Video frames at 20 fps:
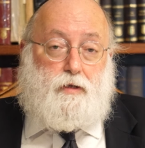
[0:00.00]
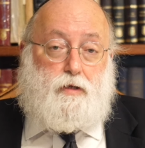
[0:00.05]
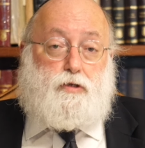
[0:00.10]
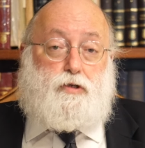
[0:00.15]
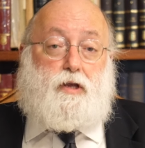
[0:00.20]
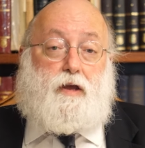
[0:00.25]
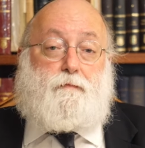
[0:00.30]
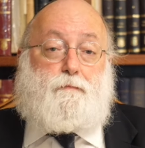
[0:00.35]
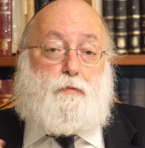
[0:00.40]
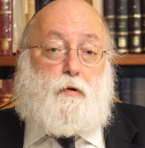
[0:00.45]

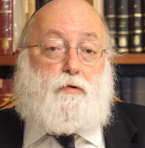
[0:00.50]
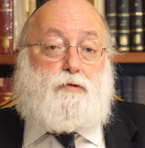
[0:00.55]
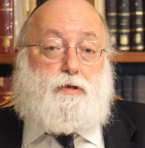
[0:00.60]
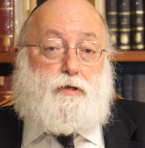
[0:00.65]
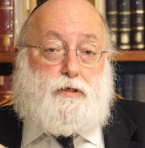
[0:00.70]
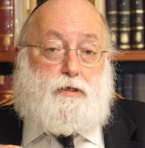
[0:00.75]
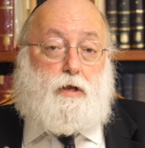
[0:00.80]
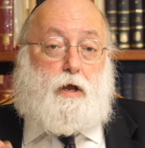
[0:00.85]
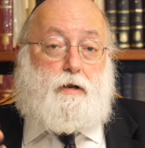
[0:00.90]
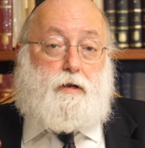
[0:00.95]
So you have both
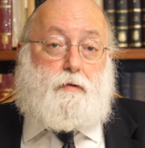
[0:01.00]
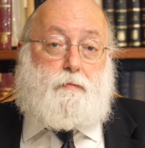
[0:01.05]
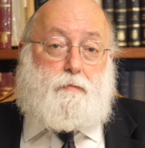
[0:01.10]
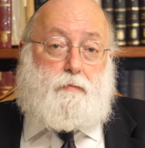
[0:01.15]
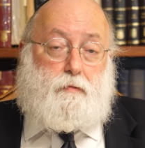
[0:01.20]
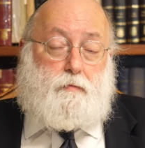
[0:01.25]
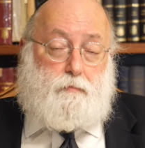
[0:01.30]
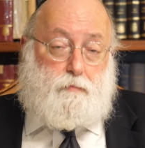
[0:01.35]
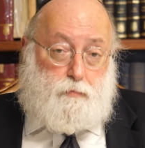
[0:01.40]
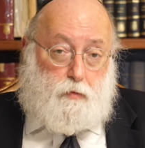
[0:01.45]

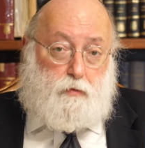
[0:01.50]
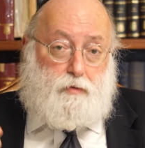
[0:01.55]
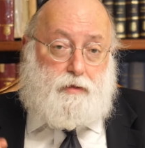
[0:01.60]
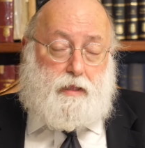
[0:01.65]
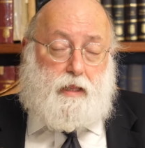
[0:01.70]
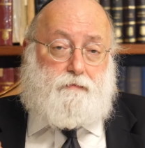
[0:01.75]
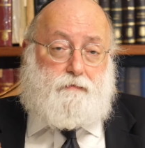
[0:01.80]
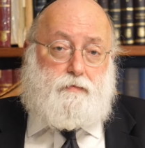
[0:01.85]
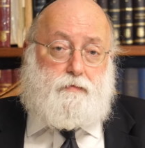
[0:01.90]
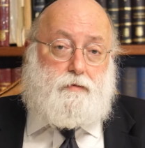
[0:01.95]
ksarim, both
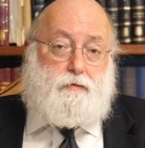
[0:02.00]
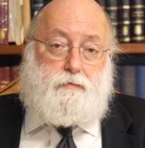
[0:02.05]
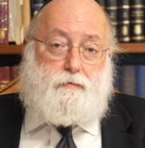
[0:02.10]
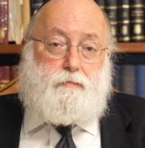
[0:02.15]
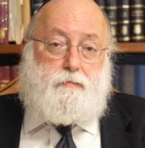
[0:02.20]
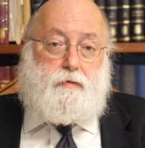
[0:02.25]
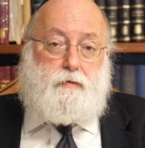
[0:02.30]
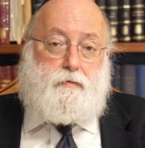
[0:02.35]
levels.